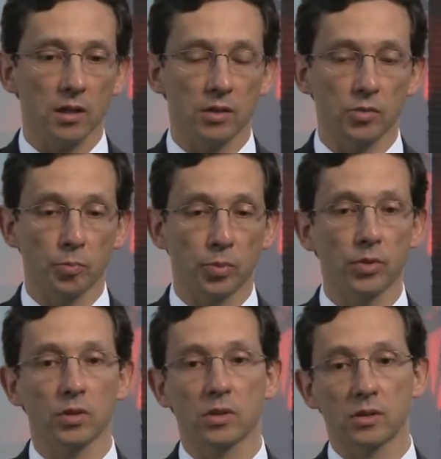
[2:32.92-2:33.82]

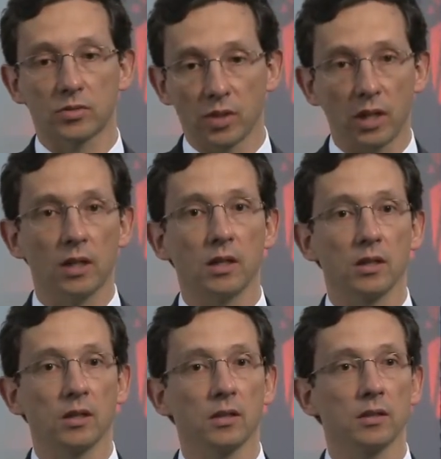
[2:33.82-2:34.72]
support training
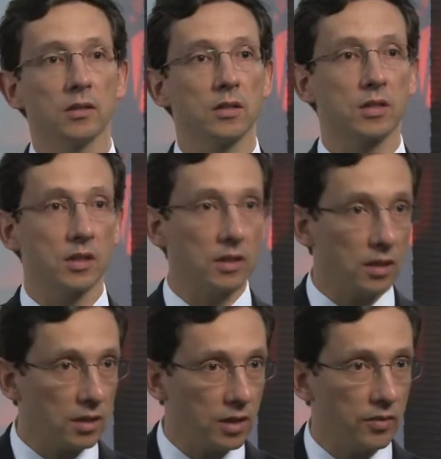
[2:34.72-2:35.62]
and
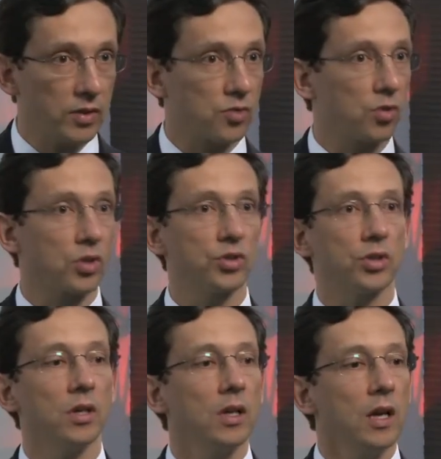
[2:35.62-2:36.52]
strengthen
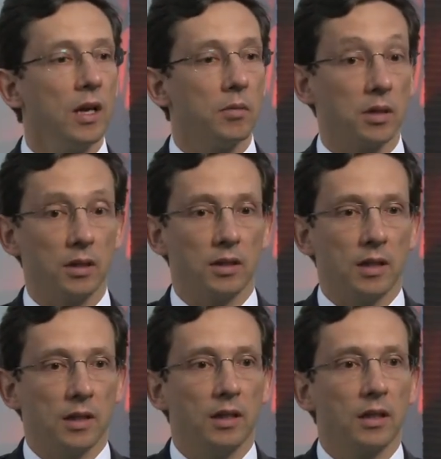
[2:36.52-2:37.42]
infrastructure. But
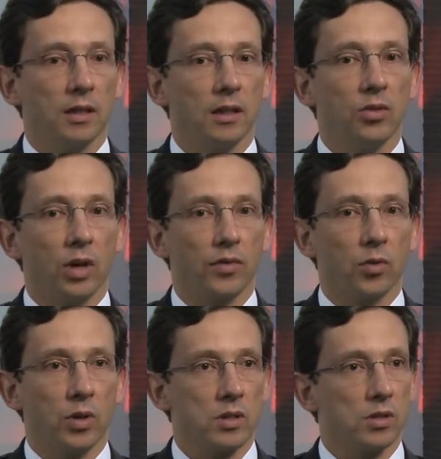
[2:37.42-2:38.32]
then you have a
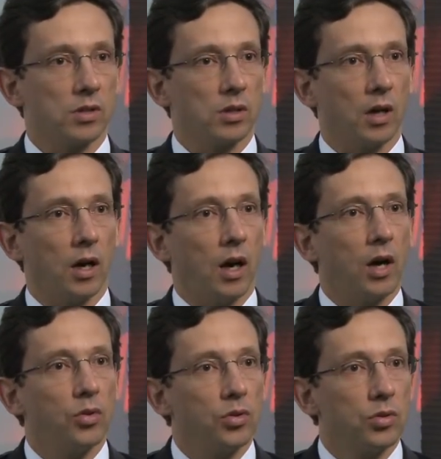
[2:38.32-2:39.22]
question:
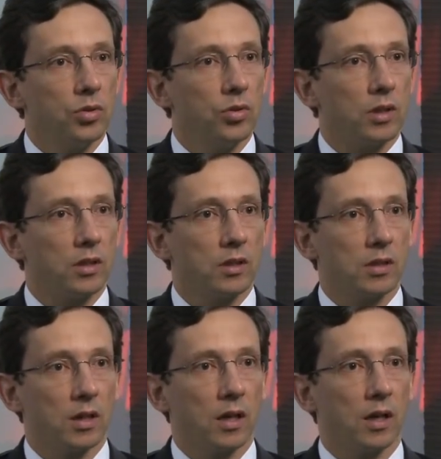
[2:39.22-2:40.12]
how do you do it?
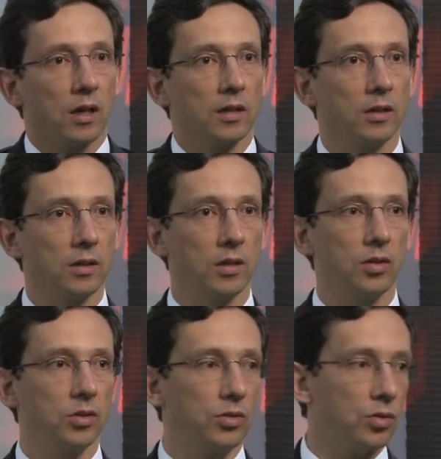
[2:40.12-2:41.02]

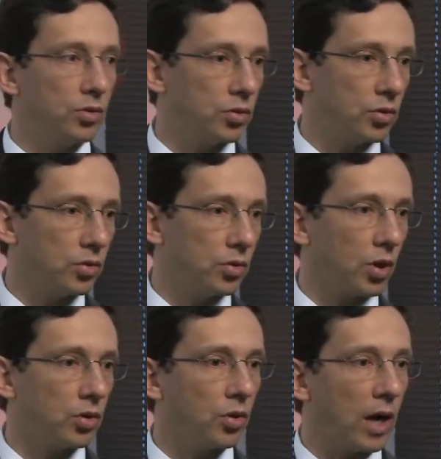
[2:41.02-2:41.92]

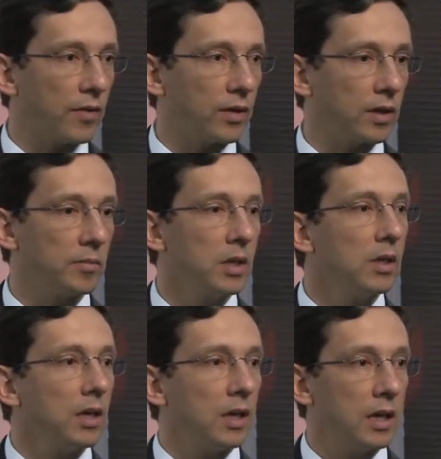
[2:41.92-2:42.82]
You have
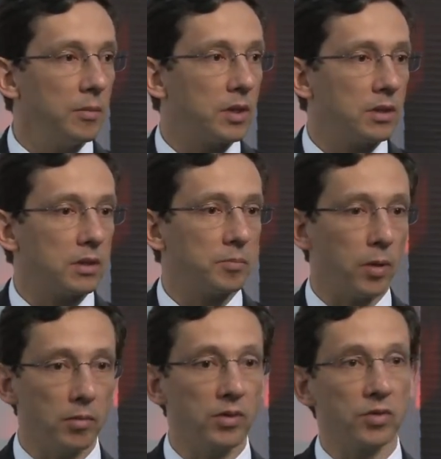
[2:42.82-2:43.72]
limited
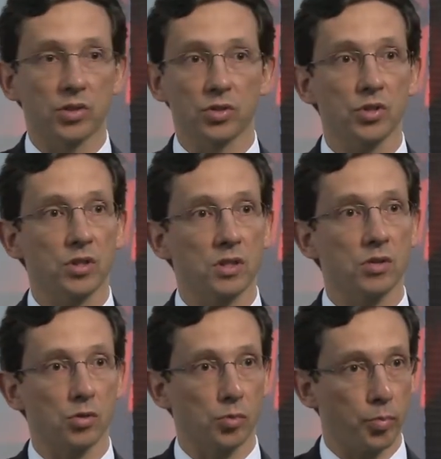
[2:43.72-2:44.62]
public resources
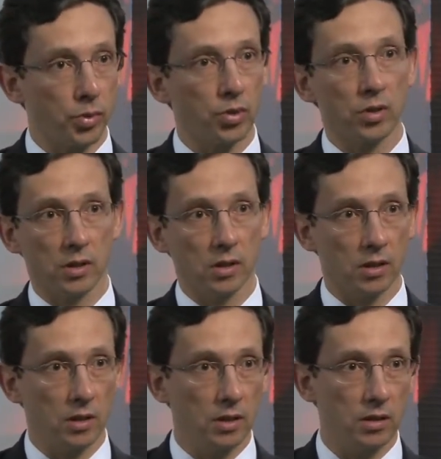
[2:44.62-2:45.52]
to support
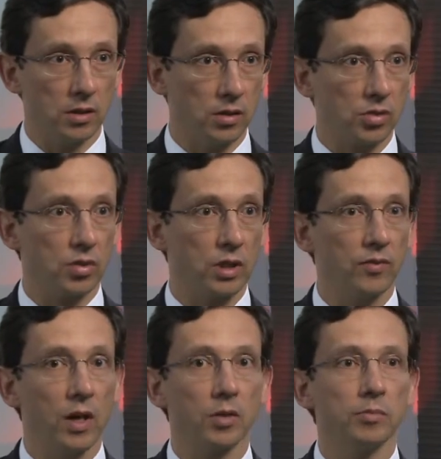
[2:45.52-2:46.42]
industrial
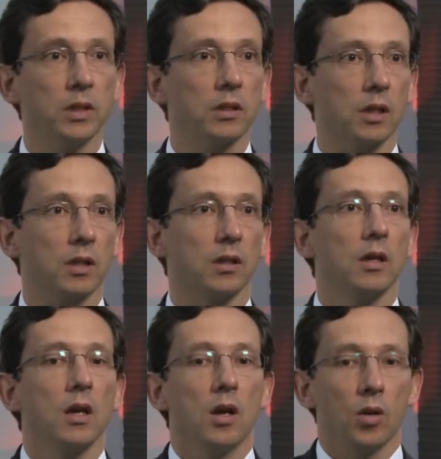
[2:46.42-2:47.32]
development, and
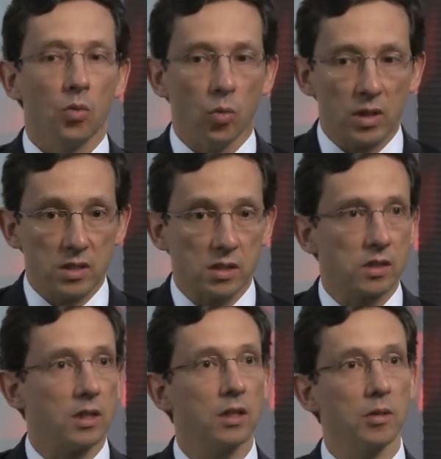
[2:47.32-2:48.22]
what's the
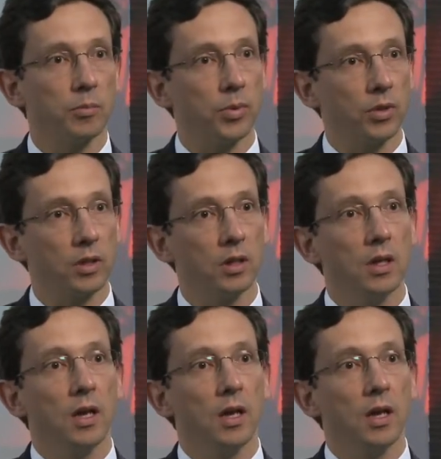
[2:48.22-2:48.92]
starting point?